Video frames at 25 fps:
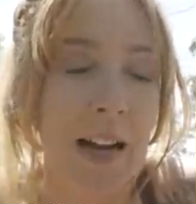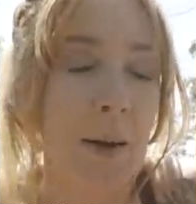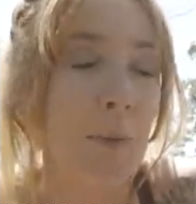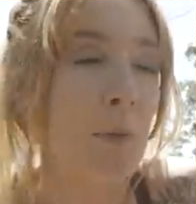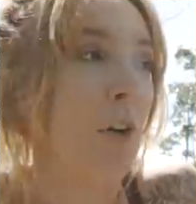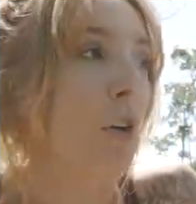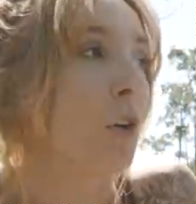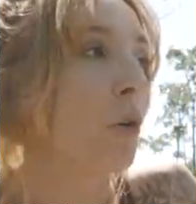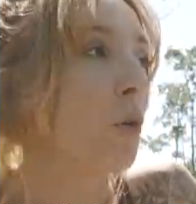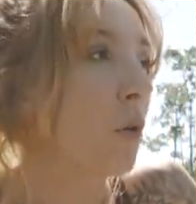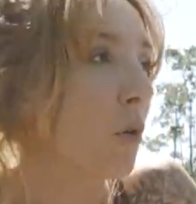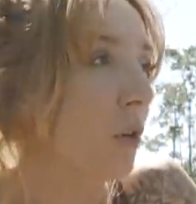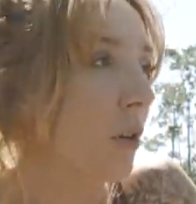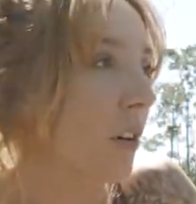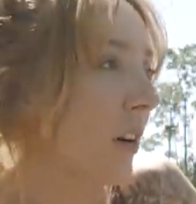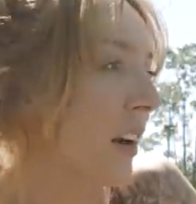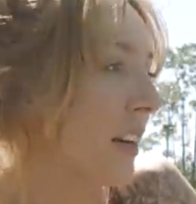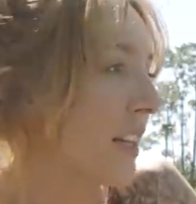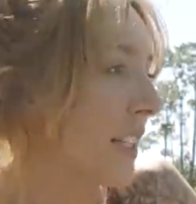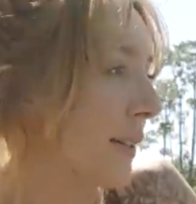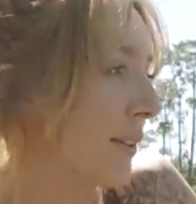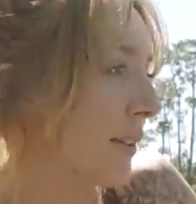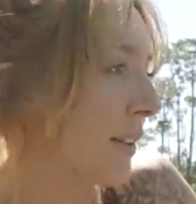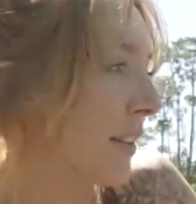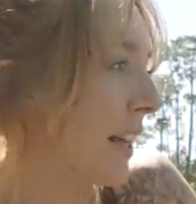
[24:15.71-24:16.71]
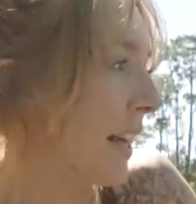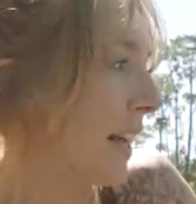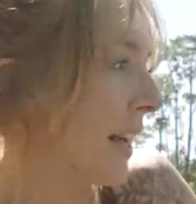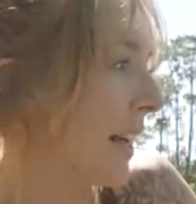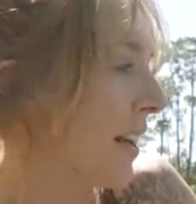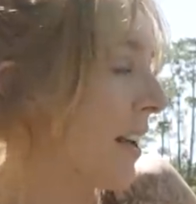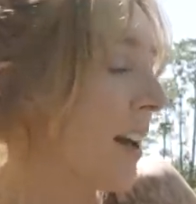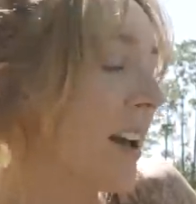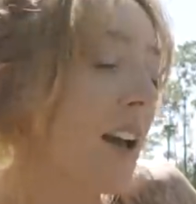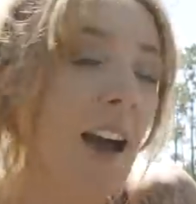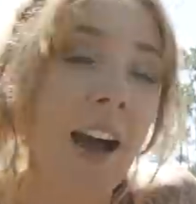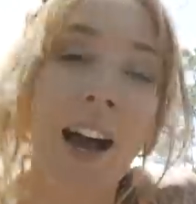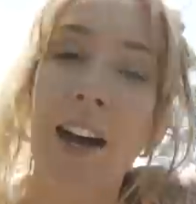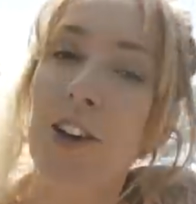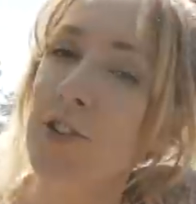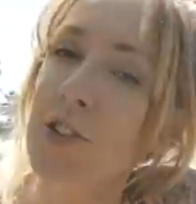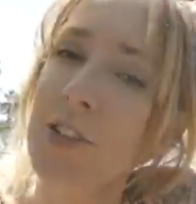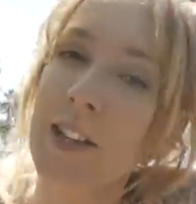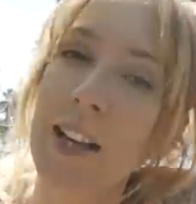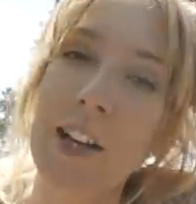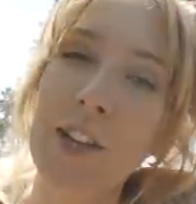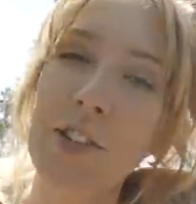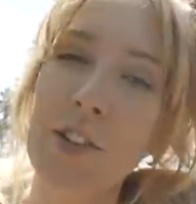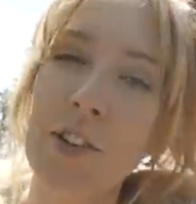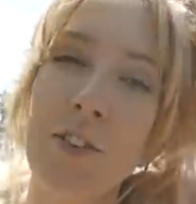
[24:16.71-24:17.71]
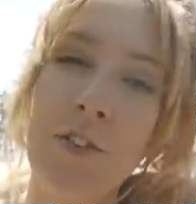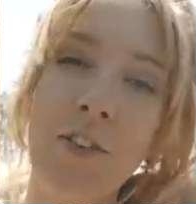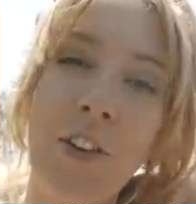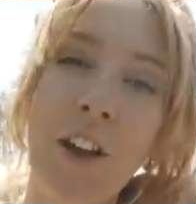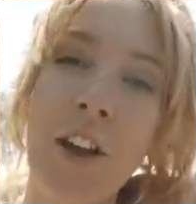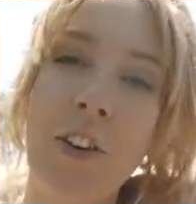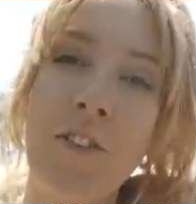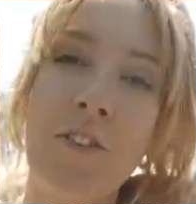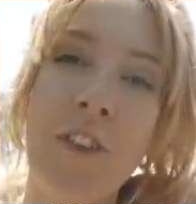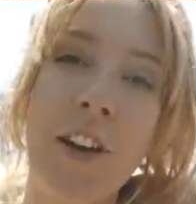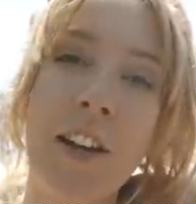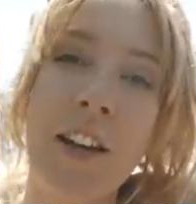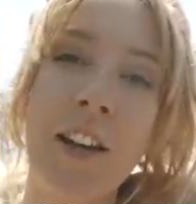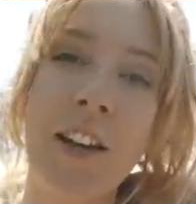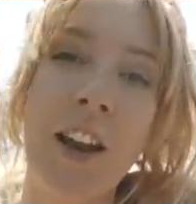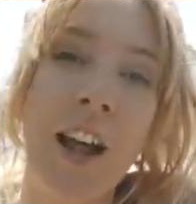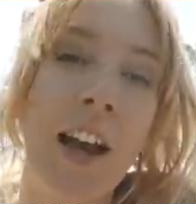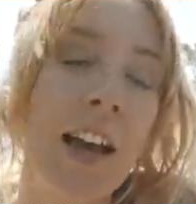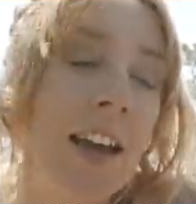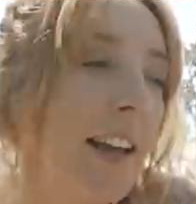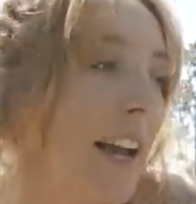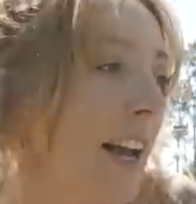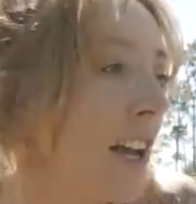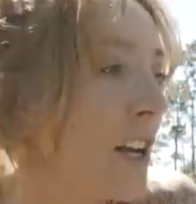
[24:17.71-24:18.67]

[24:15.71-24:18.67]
I'm gonna organize everything and just get Sophia feeling like